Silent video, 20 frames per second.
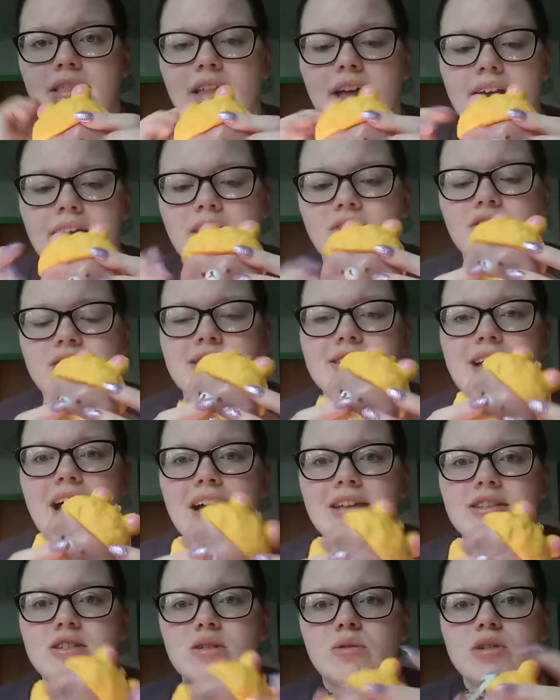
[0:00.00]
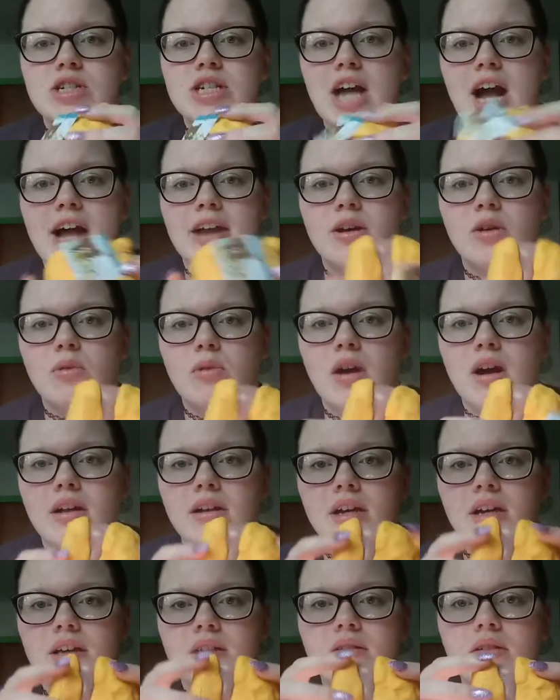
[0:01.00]
Like, if it's not squishy, I don't want
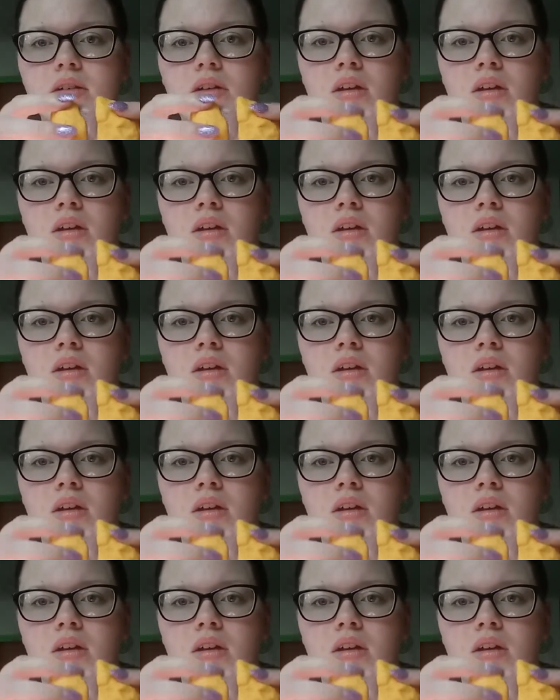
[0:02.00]
it.